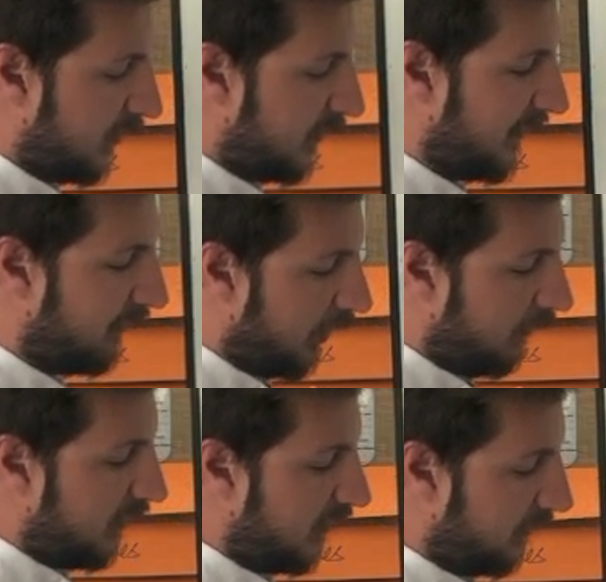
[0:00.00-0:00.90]

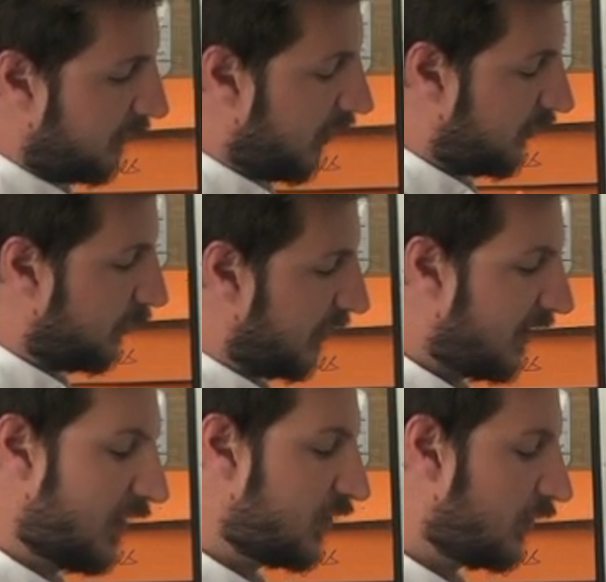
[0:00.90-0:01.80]
0 goes to our
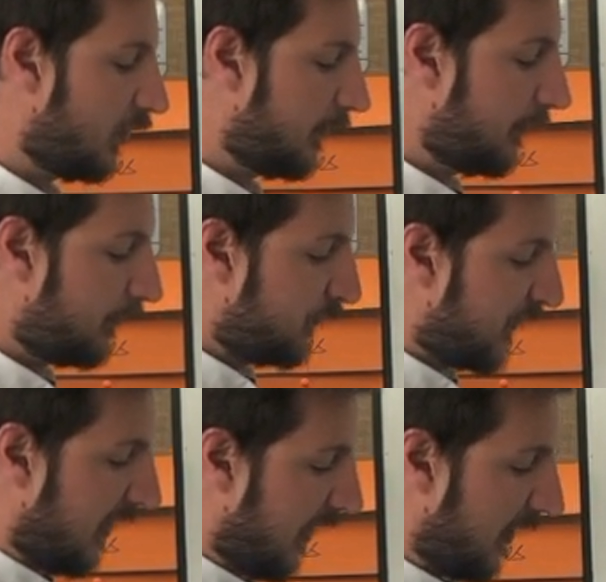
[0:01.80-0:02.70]
10ths column,
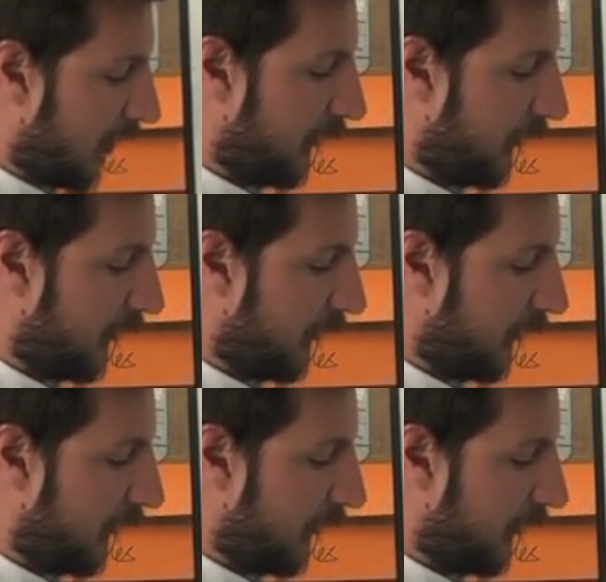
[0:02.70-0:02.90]
and our